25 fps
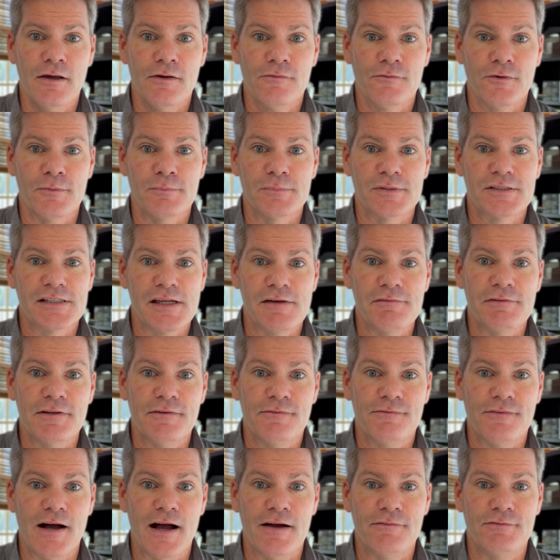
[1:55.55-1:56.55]
from
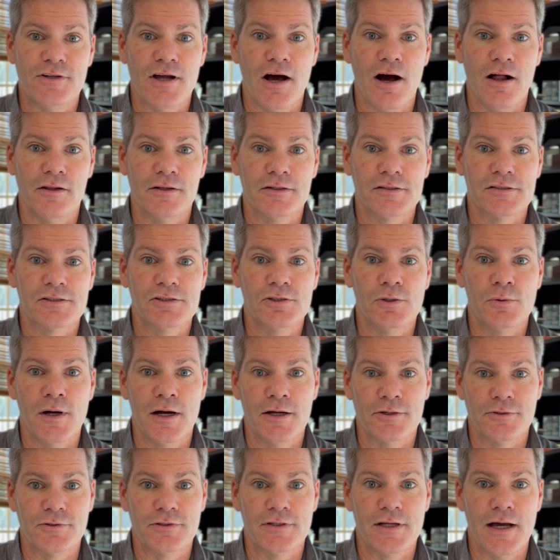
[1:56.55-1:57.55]
$75 to
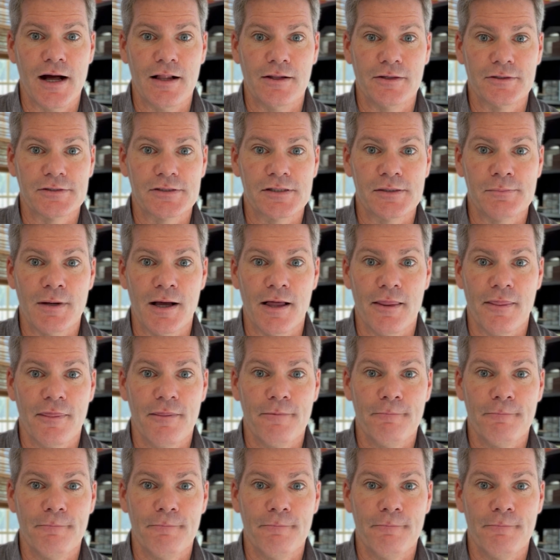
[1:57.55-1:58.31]
$100 a month.